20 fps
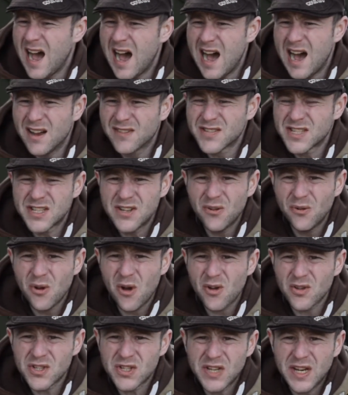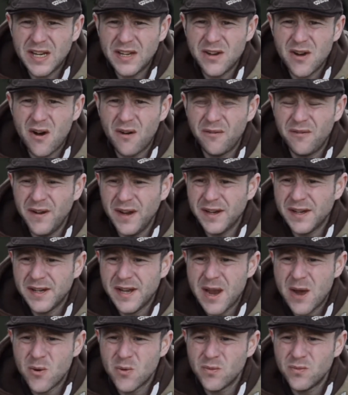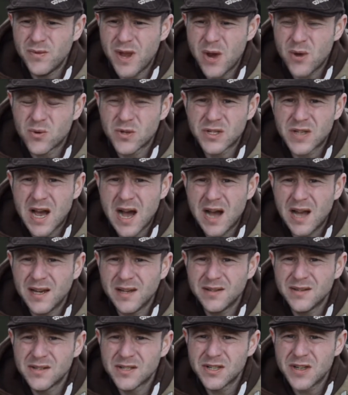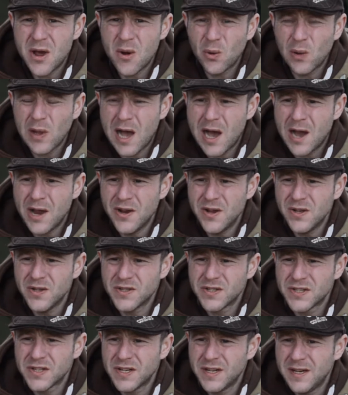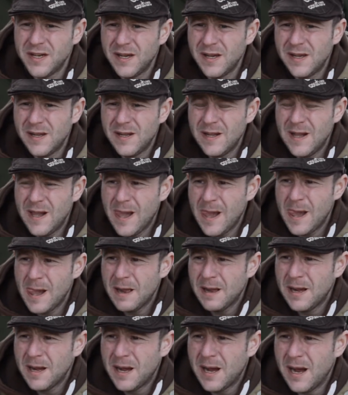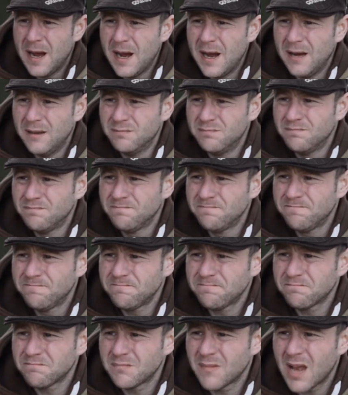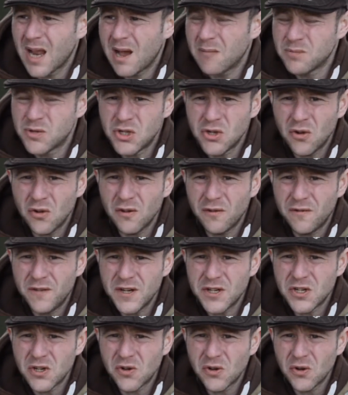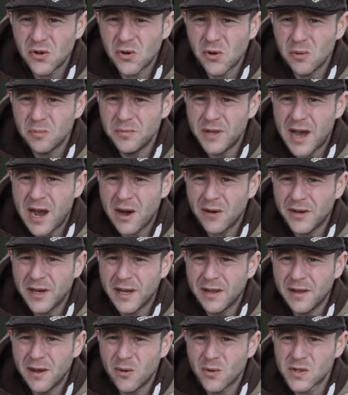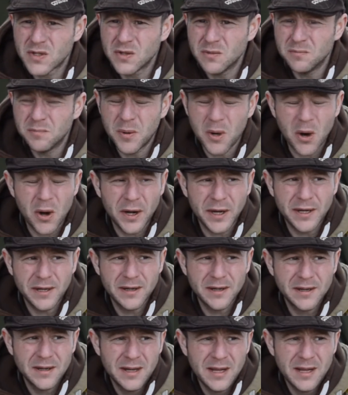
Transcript: I've still not seen nothing, no signs, no whiners. I'm sure the fish are going to come down here though at some point.